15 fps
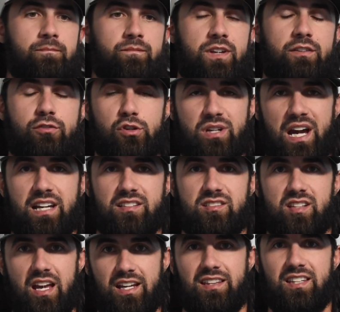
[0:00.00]
If you guys
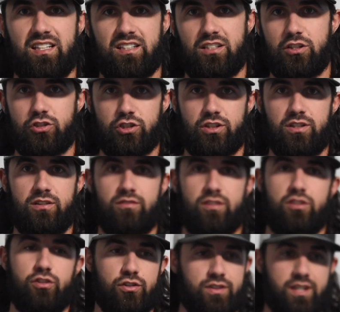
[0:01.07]
take the initiative
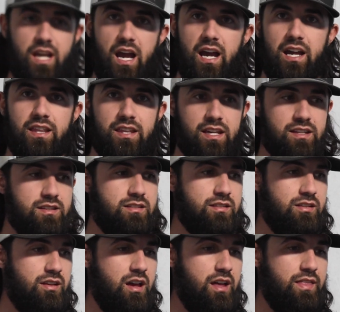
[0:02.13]
and you're the guy
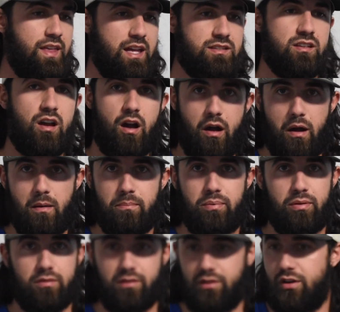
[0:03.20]
that's up,
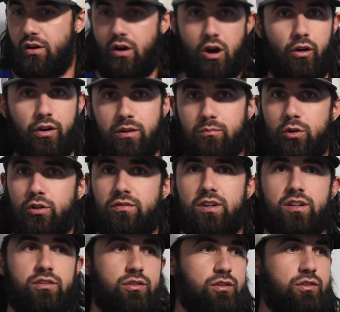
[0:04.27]
you know, already
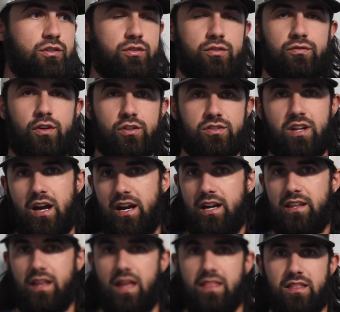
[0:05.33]
moving, you're the first
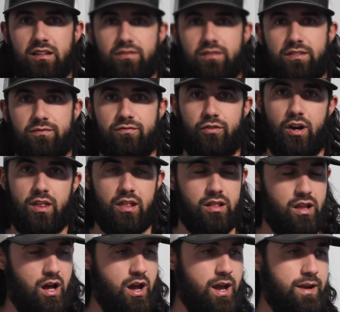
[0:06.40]
guy at the front of the
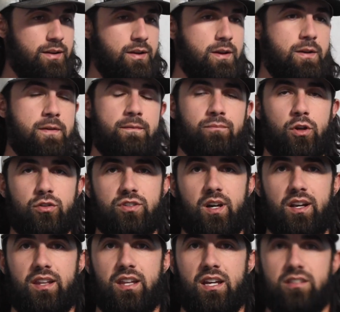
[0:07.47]
line, those
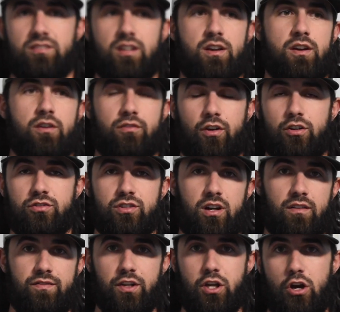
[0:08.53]
kind of things. First
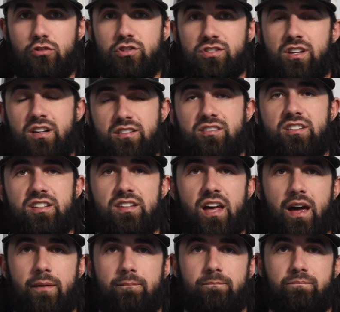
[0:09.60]
off, the coach is going to see
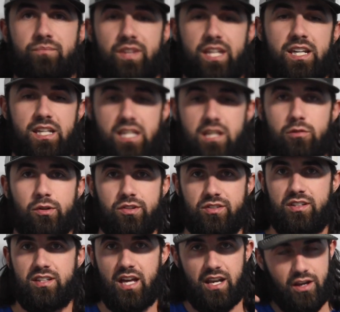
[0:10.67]
that. He will
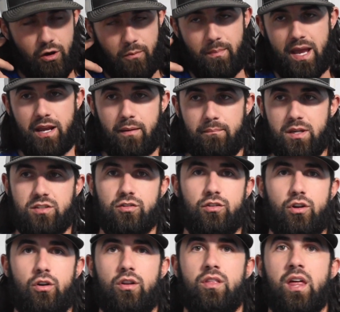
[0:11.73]
see that and he'll make a mental
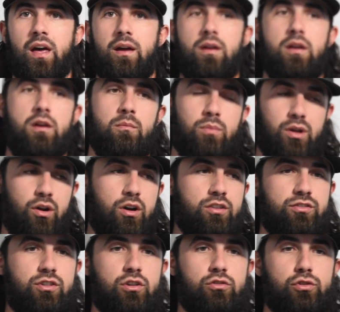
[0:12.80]
note of that. But
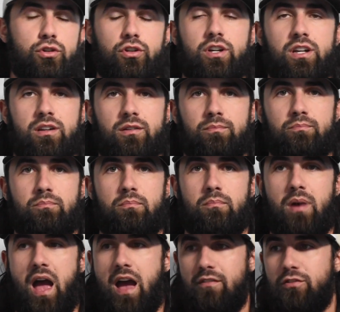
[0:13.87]
also, you're going to
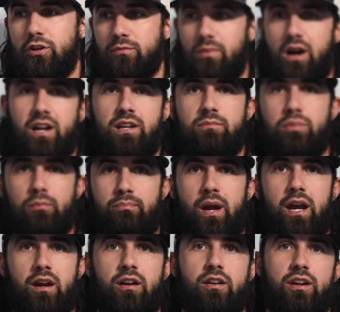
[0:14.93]
have your body
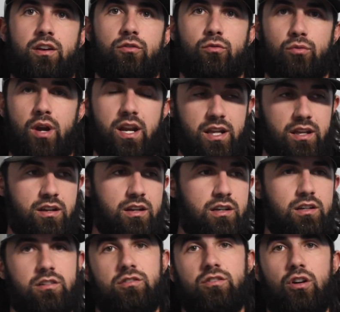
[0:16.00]
prepared and ready
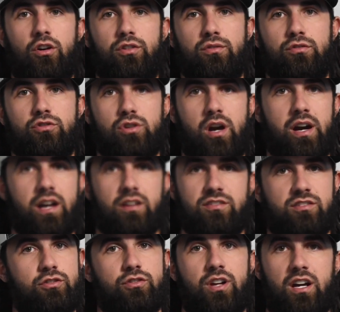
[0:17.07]
to go through tryouts,
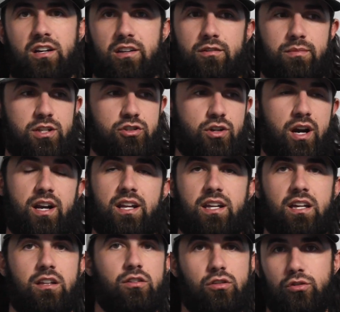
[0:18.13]
and you're not going to be trying to
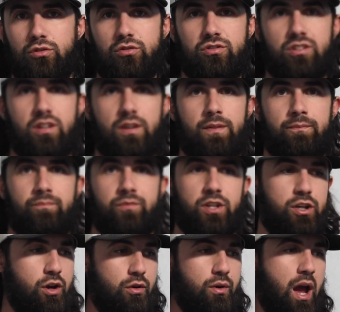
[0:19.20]
get loose,
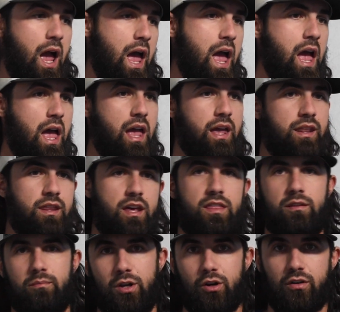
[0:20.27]
you know, in
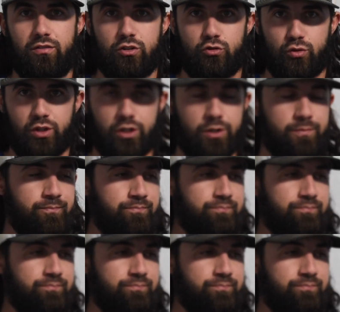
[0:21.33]
the middle of a drill.